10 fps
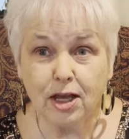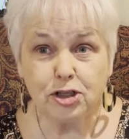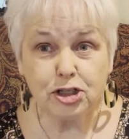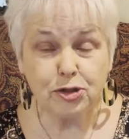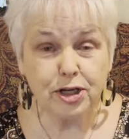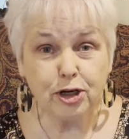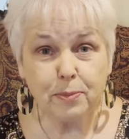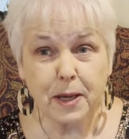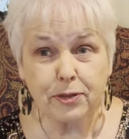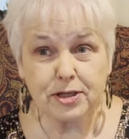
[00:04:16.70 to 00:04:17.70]
Did you hear
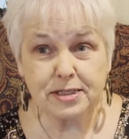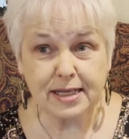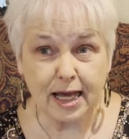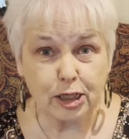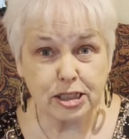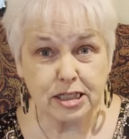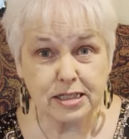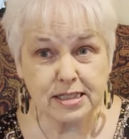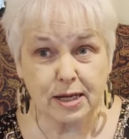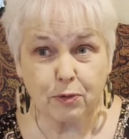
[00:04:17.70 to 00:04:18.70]
about the
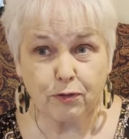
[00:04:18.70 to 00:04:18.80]
skeletons that were